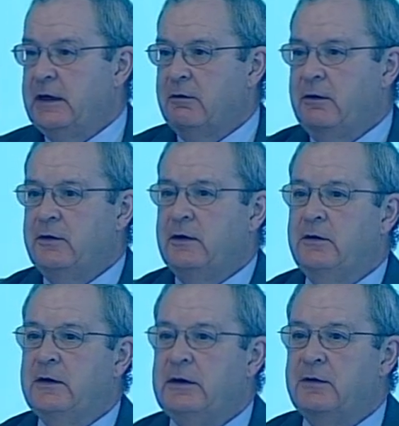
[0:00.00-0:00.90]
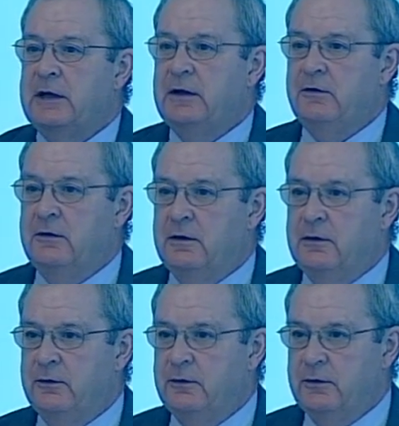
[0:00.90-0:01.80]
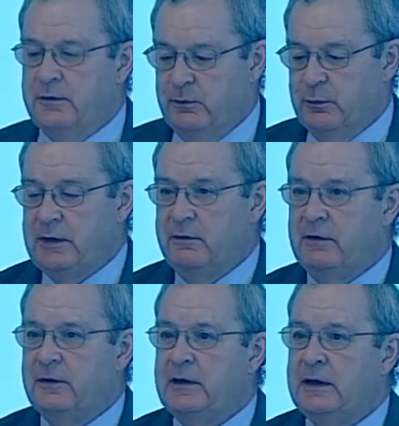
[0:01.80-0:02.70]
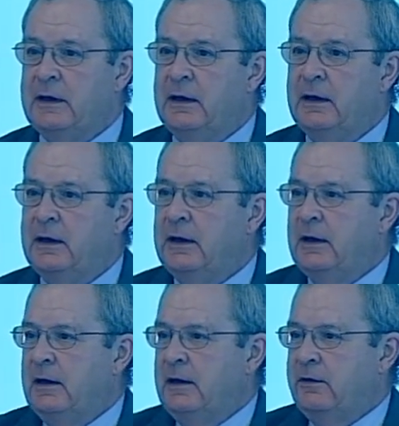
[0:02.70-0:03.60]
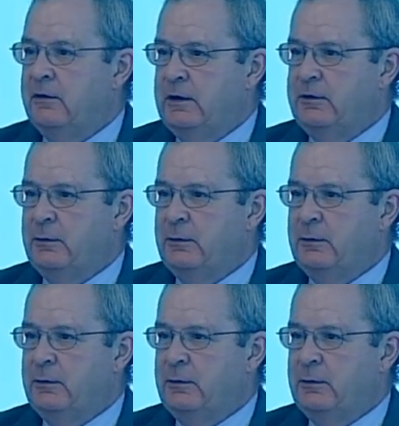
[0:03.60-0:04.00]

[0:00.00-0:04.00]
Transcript: Research and Education Consortium, previously. So I should